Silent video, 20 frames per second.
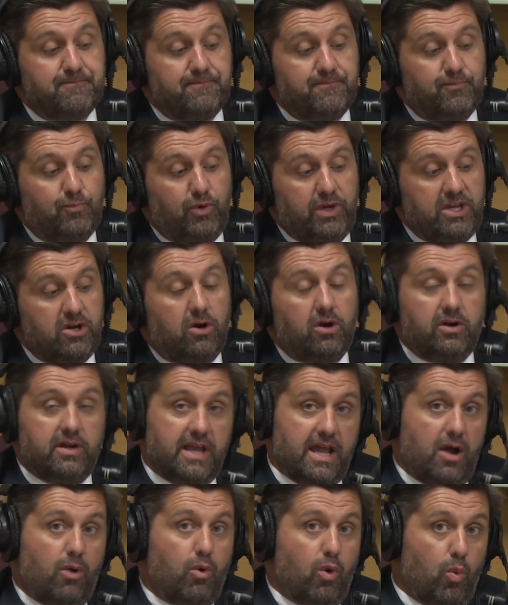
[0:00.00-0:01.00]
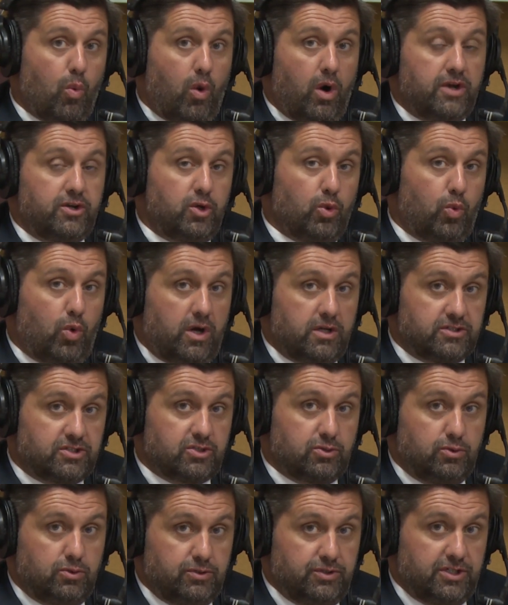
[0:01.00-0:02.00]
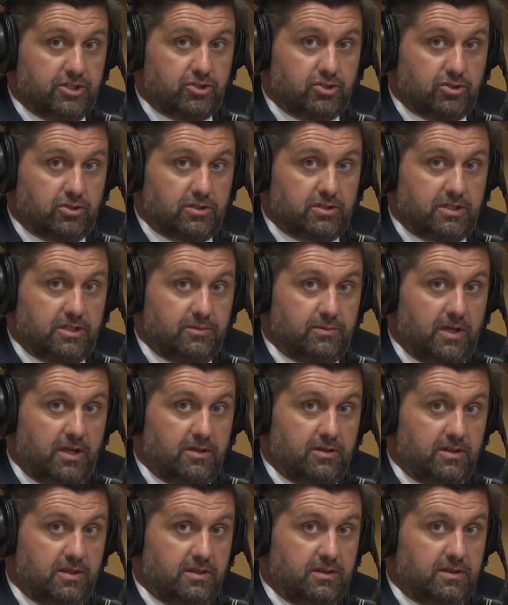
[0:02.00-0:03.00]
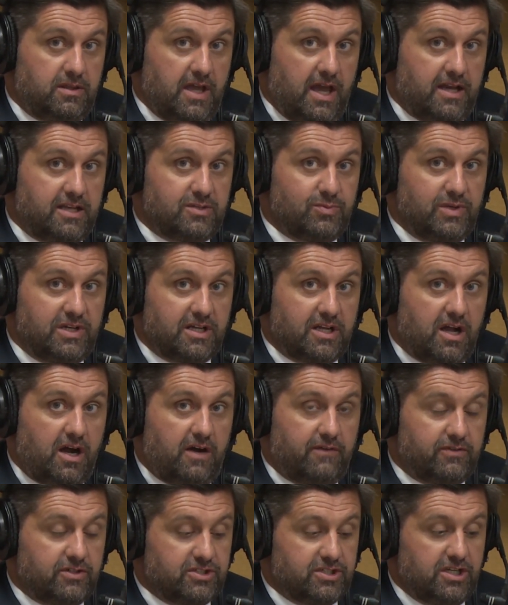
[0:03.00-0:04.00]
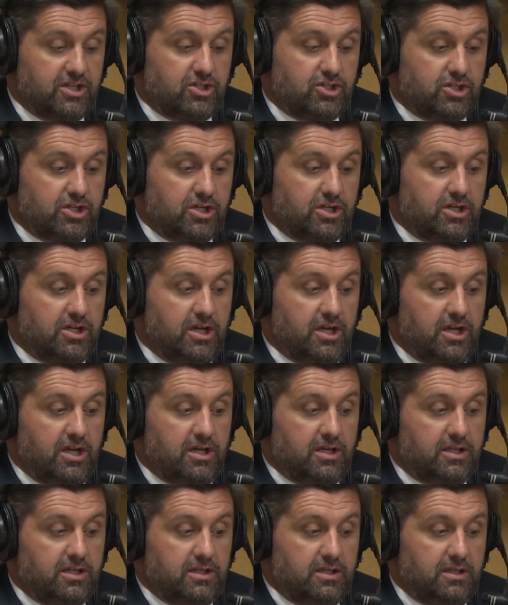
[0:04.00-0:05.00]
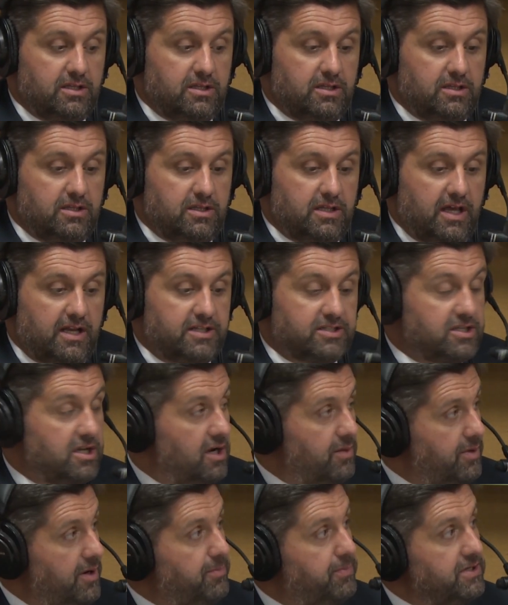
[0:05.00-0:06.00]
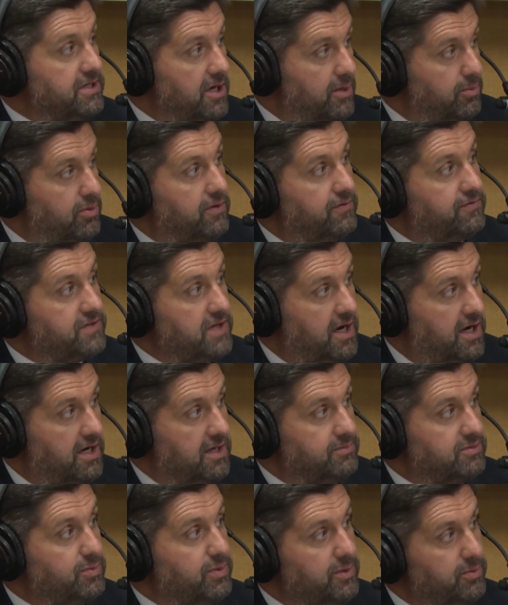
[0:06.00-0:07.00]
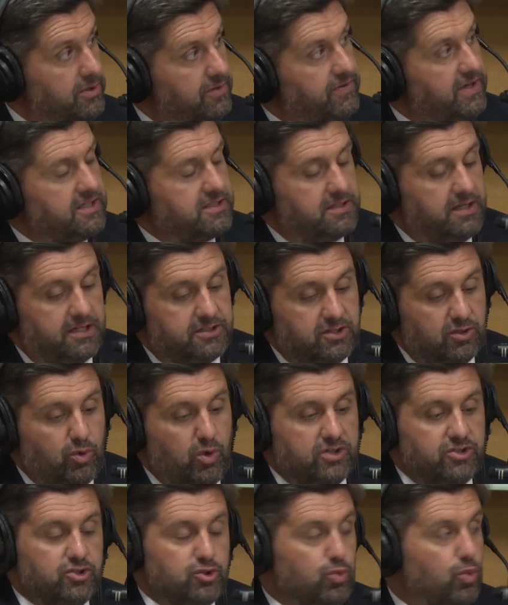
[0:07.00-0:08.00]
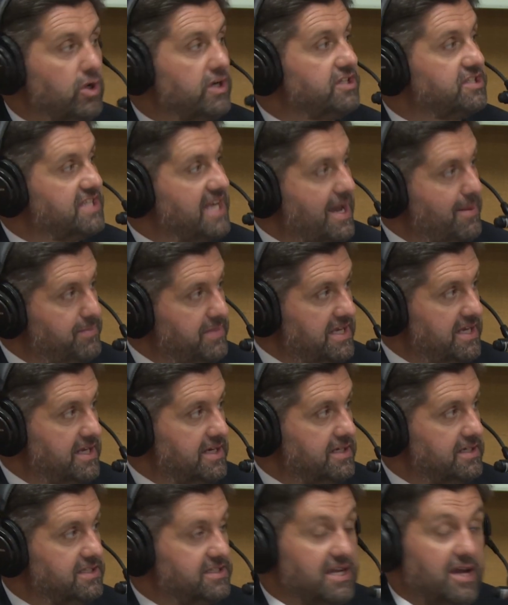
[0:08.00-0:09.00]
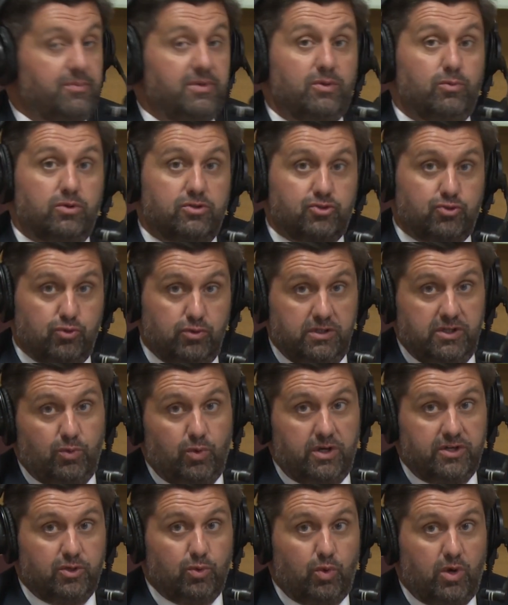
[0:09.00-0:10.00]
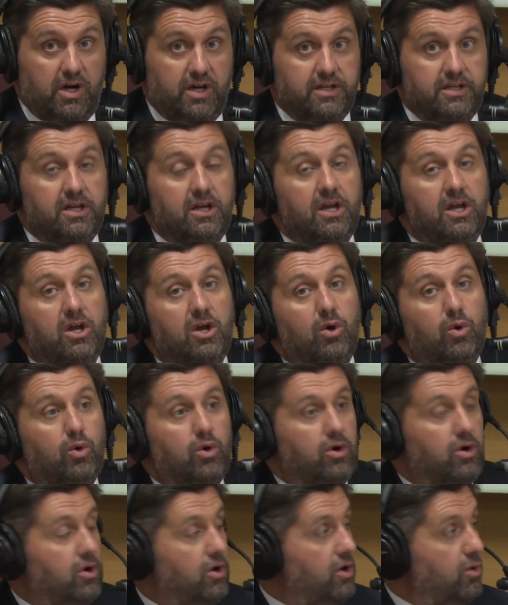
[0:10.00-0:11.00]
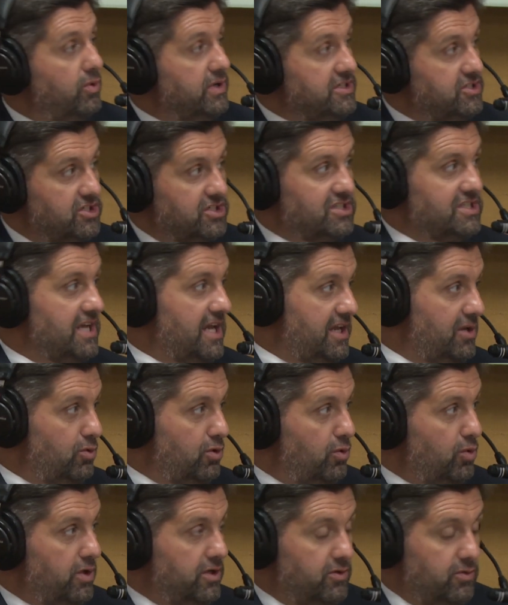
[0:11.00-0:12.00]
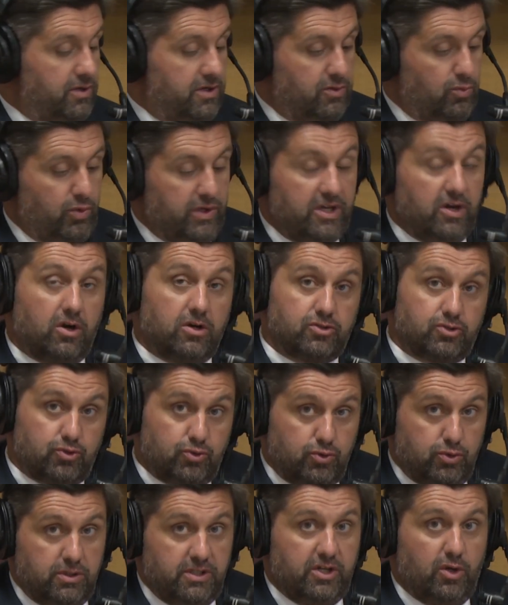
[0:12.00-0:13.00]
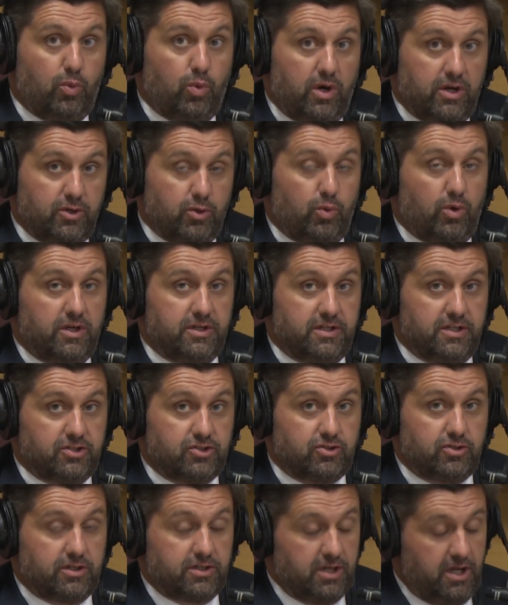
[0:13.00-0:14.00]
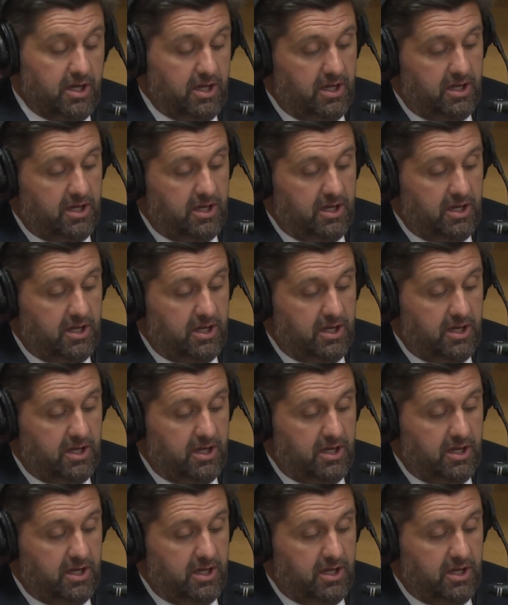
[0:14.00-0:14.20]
We are now a one-to-one school district, and that has been a conversation that has come up a number of times. People have asked lots of questions. What does that mean? Does that mean we're truly one-to-one, or are we just saying we're one-to-one? We are truly a one-to-one district.